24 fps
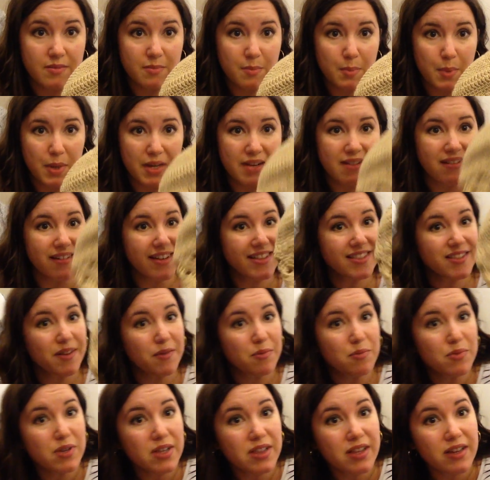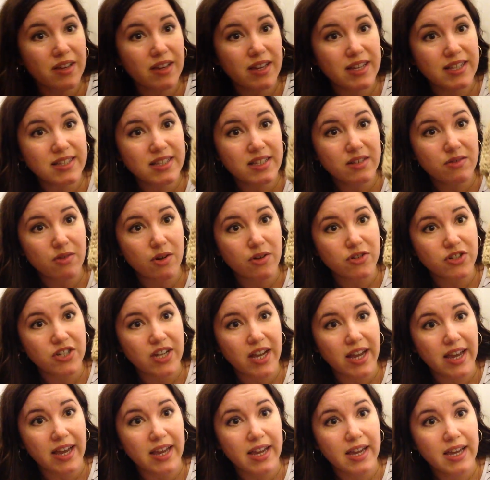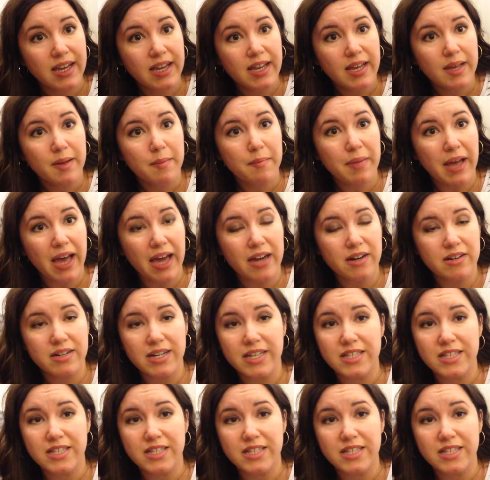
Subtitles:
But it's a really easy crochet pattern.